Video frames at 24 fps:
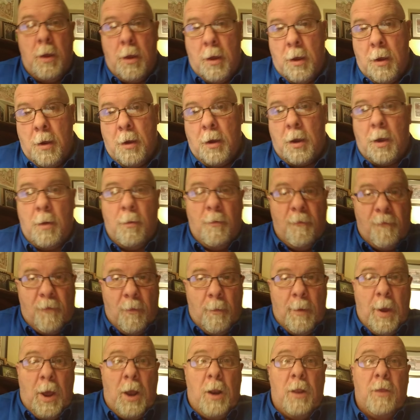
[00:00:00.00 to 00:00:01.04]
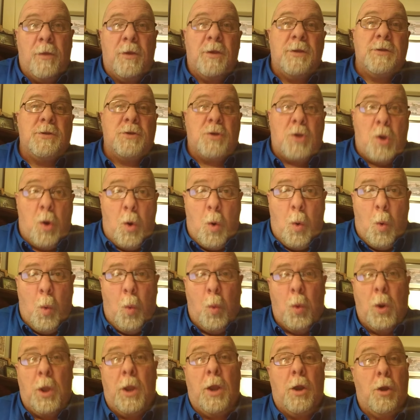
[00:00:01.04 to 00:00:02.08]
huh? Coming from all this
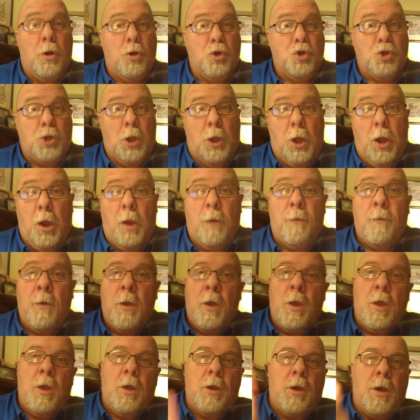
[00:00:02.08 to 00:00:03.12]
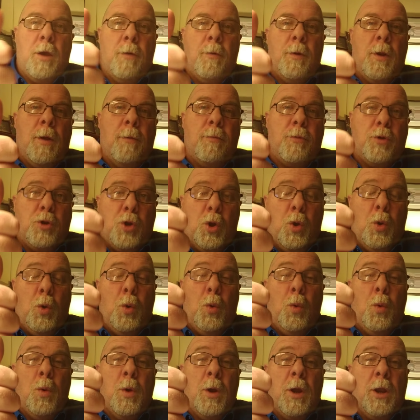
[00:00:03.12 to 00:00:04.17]
cold air stuff, coming up
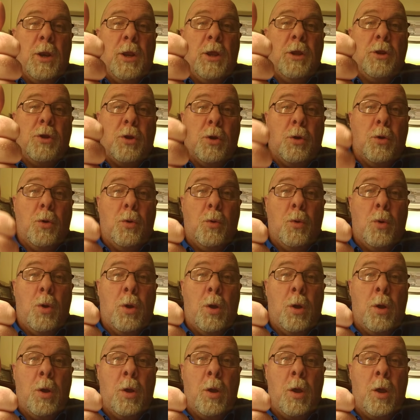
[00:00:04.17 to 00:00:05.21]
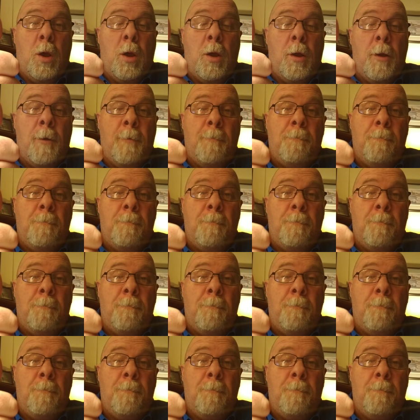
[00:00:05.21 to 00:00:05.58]
to and into, huh?